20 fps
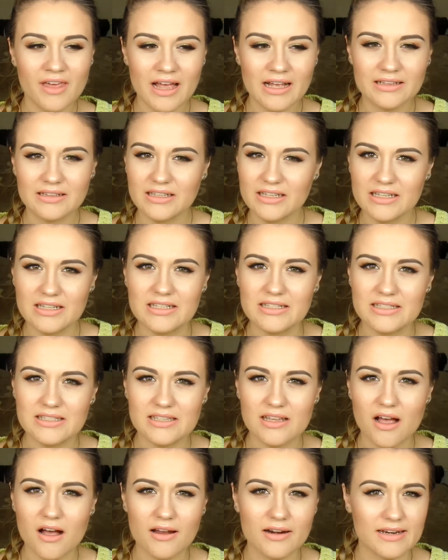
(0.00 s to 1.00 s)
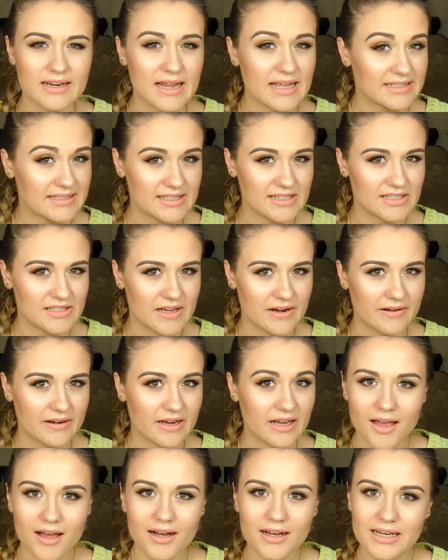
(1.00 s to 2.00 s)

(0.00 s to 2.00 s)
that is unnecessary.